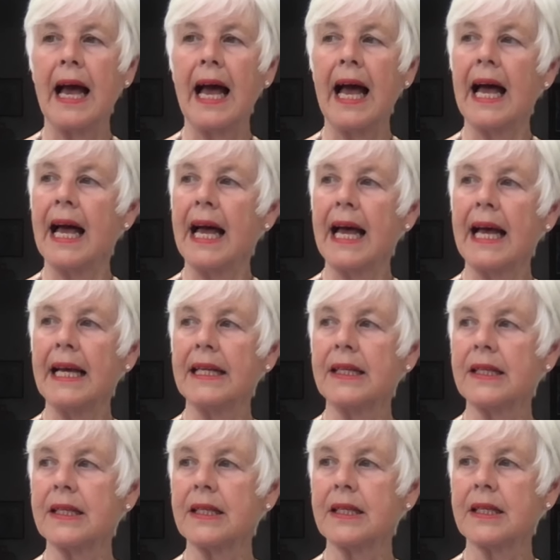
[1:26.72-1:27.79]

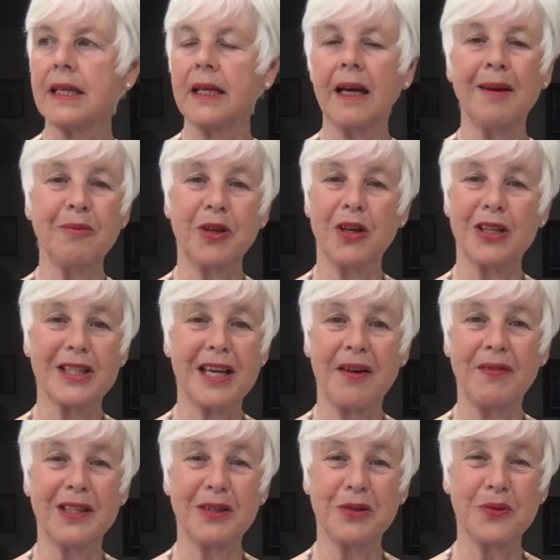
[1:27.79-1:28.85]
And I'm going to
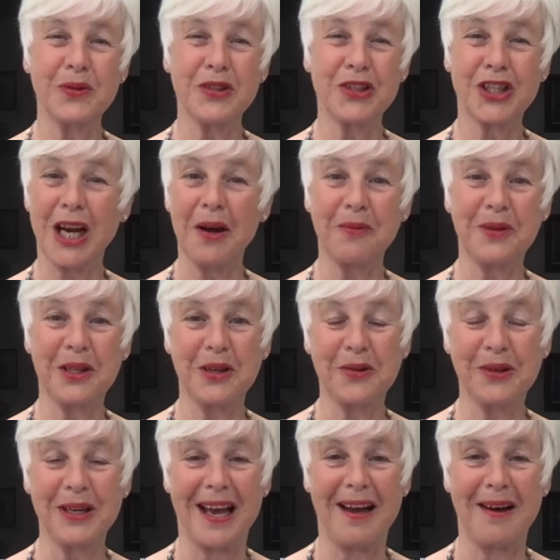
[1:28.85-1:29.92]
have a little chat with you
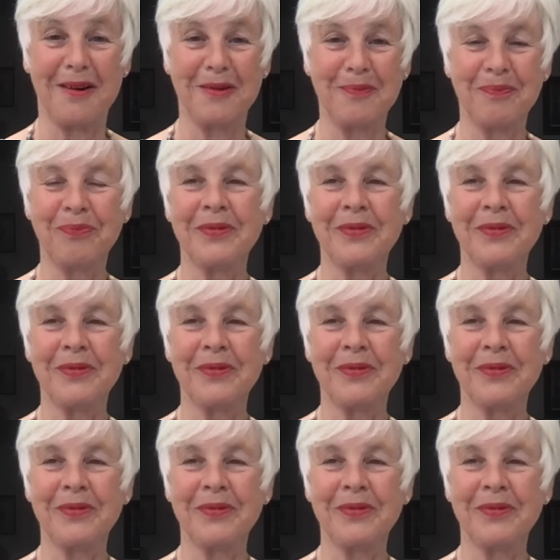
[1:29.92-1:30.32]
now.